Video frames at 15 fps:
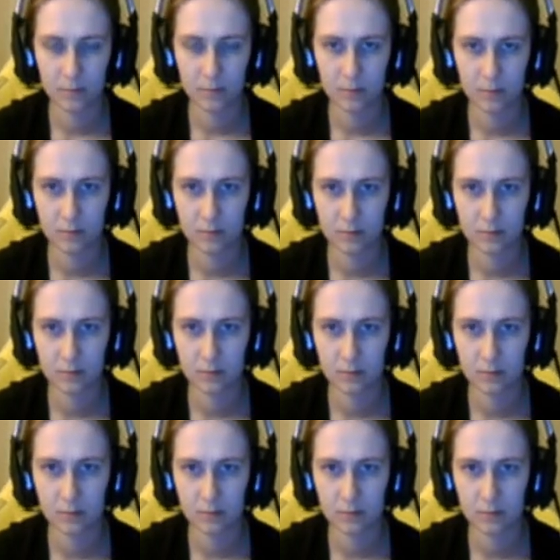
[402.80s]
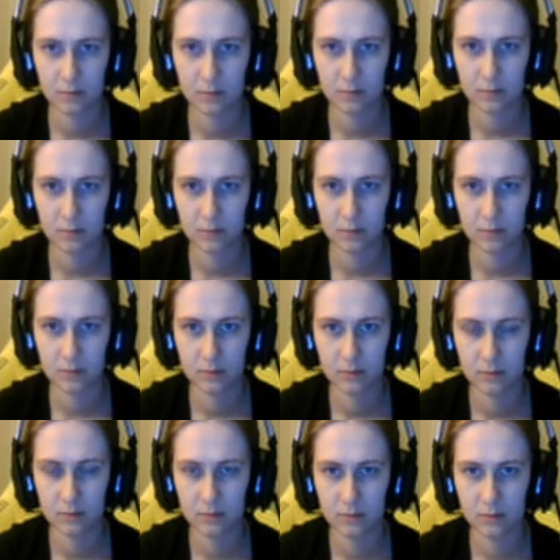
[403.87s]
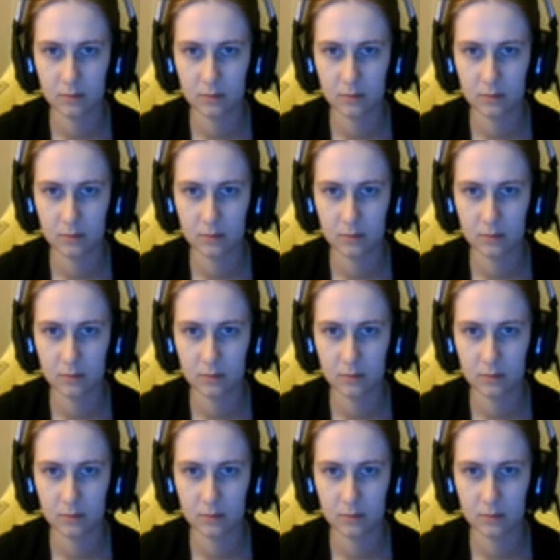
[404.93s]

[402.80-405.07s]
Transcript: The person shown says nothing.